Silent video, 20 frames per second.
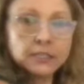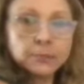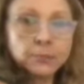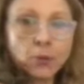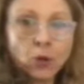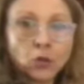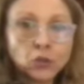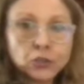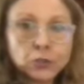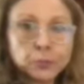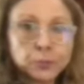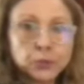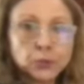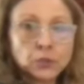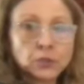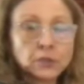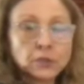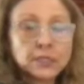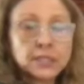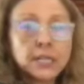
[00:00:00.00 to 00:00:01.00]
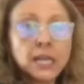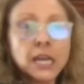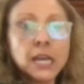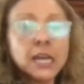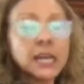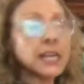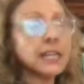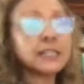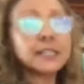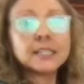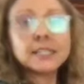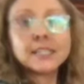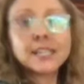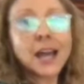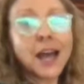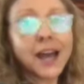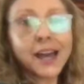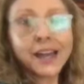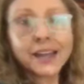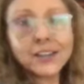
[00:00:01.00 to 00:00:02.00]
multiples, it's
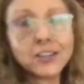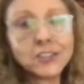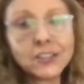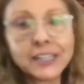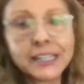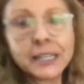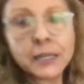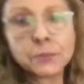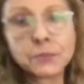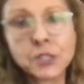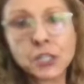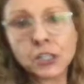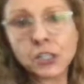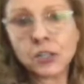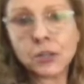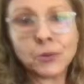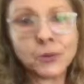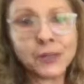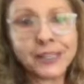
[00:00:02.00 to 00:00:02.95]
entirely up to you.